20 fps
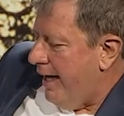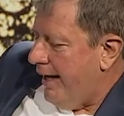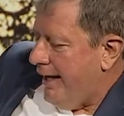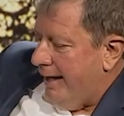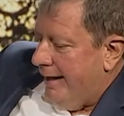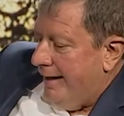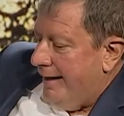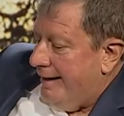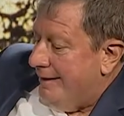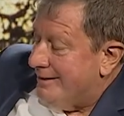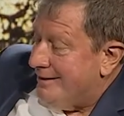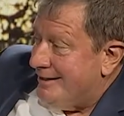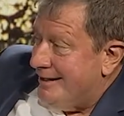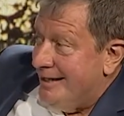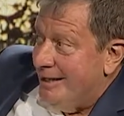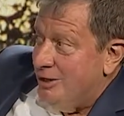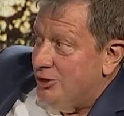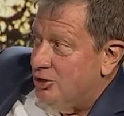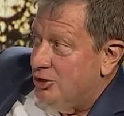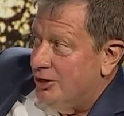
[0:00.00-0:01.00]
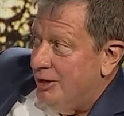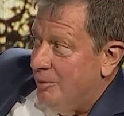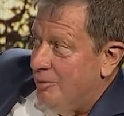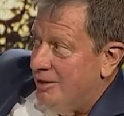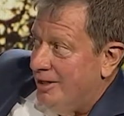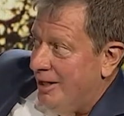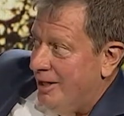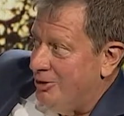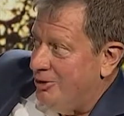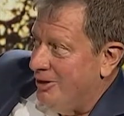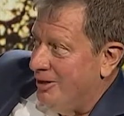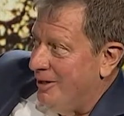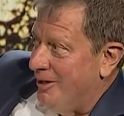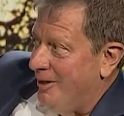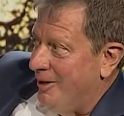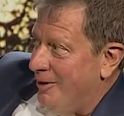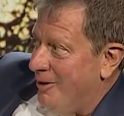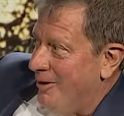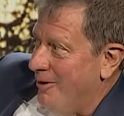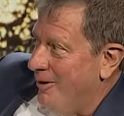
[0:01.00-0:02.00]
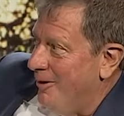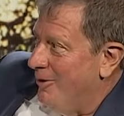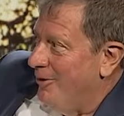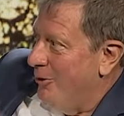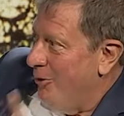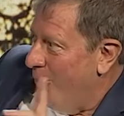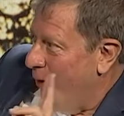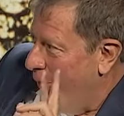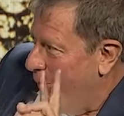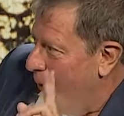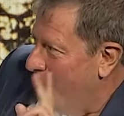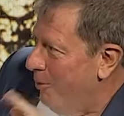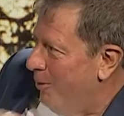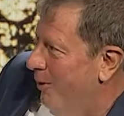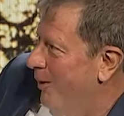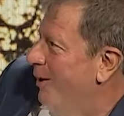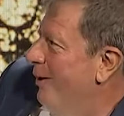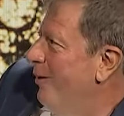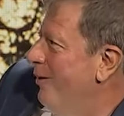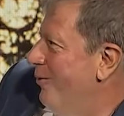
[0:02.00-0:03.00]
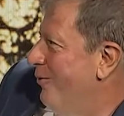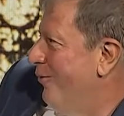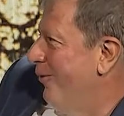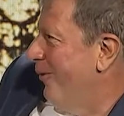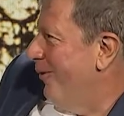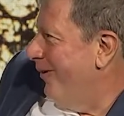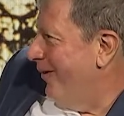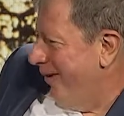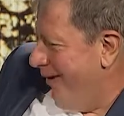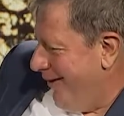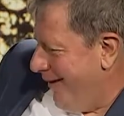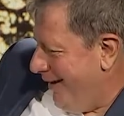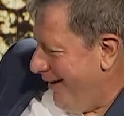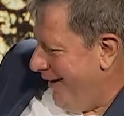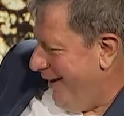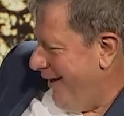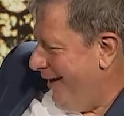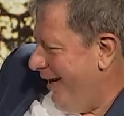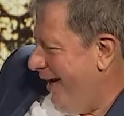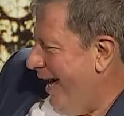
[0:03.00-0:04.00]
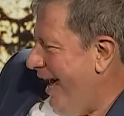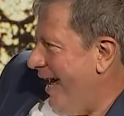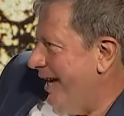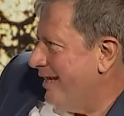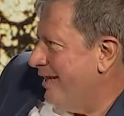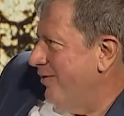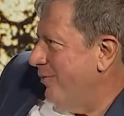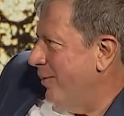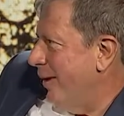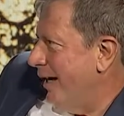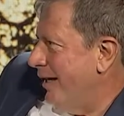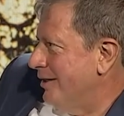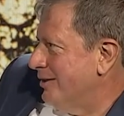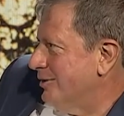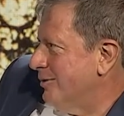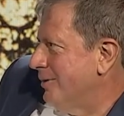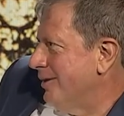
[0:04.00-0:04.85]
Is ESG potentially the new hope for the active management?